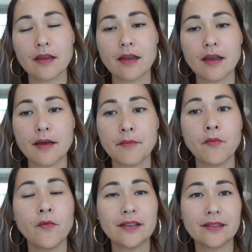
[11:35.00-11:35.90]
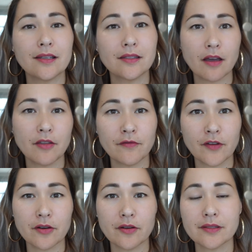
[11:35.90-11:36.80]
once they saw their
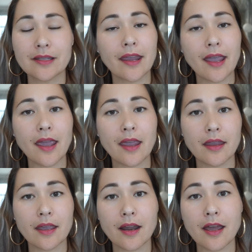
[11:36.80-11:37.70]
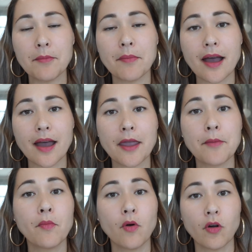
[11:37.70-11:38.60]
photos, like, hey, can I buy
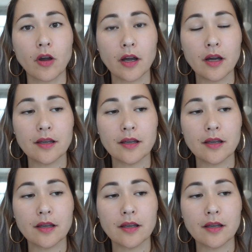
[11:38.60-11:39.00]
more?